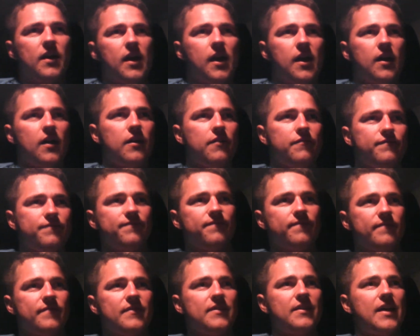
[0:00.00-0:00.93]

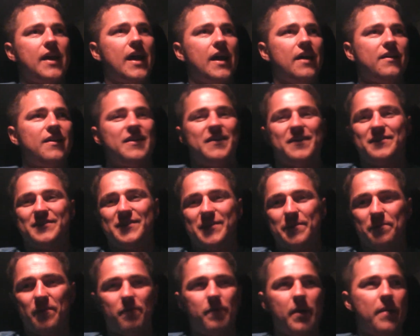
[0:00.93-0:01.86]
how,
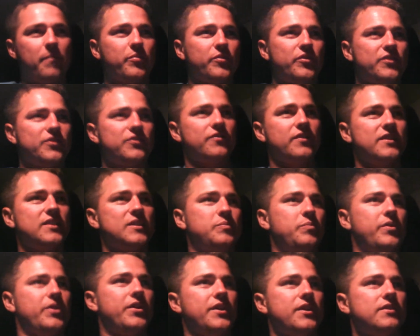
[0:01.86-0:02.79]
tip of my personal
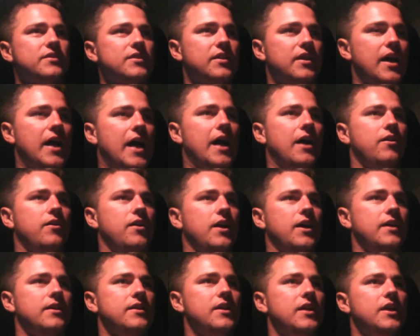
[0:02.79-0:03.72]
experience on
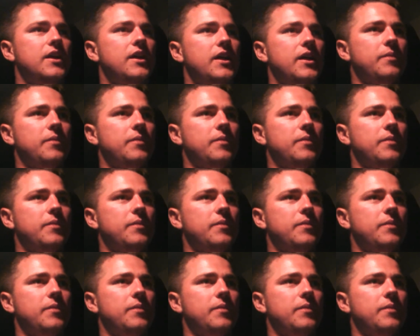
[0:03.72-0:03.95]
how to uh,